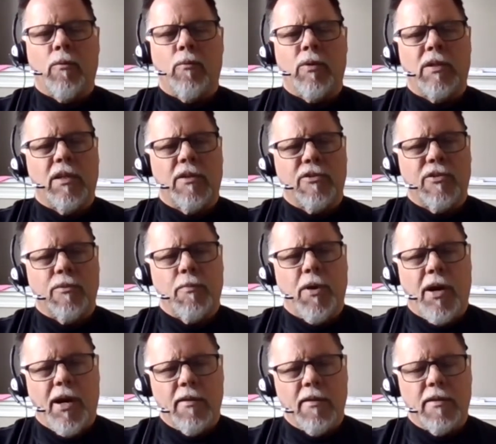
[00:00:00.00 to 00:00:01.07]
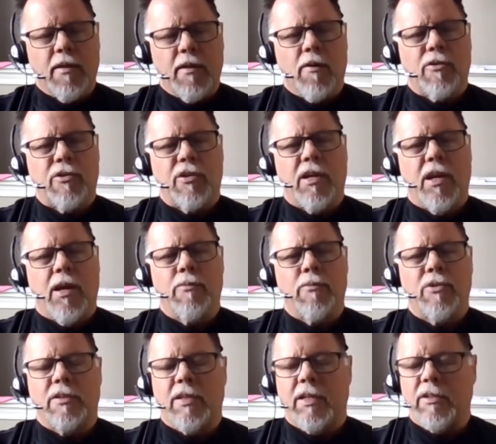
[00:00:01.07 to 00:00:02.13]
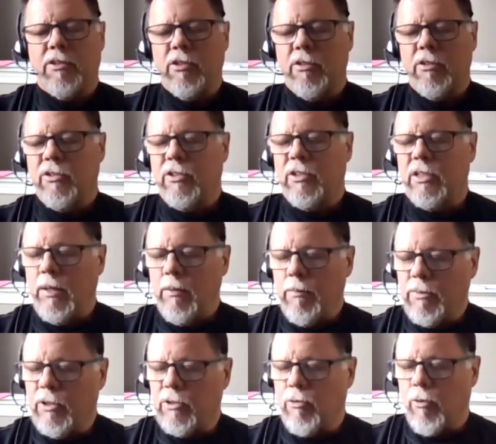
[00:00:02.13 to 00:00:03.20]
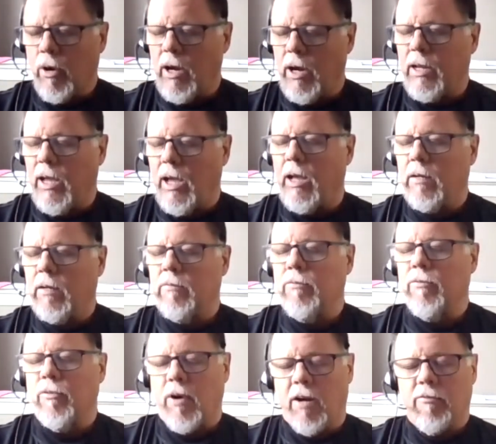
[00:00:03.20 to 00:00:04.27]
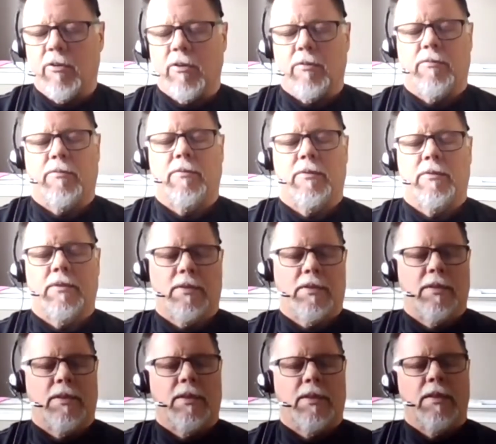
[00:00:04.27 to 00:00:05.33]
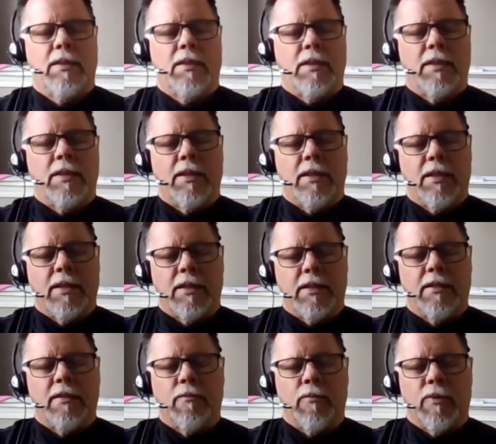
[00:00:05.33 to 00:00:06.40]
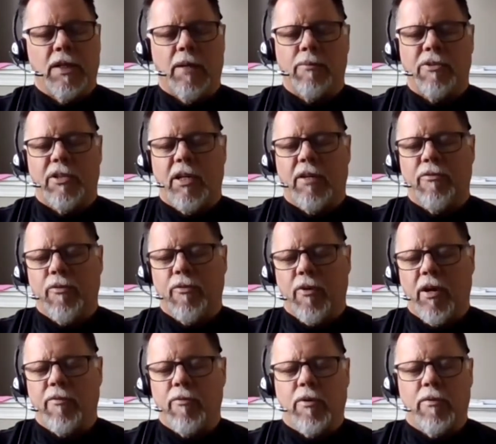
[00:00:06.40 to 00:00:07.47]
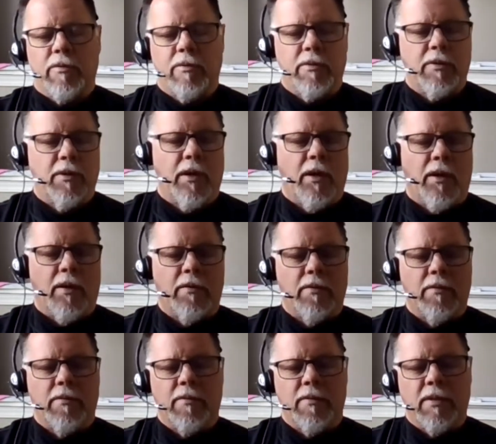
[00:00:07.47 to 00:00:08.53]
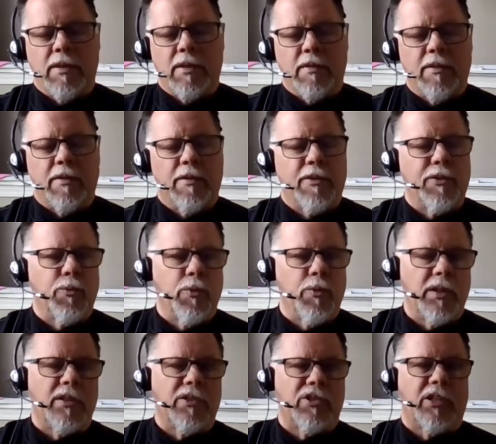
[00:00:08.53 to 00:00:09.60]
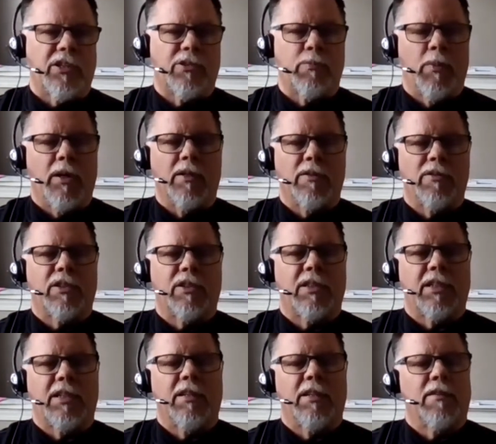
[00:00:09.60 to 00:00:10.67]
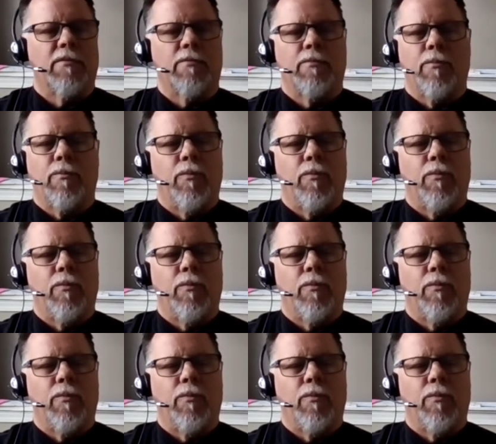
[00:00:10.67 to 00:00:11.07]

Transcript: we did some pilot RCMs, and they just seemed to drag on forever. And when I'm saying forever, 3 to 6 months to get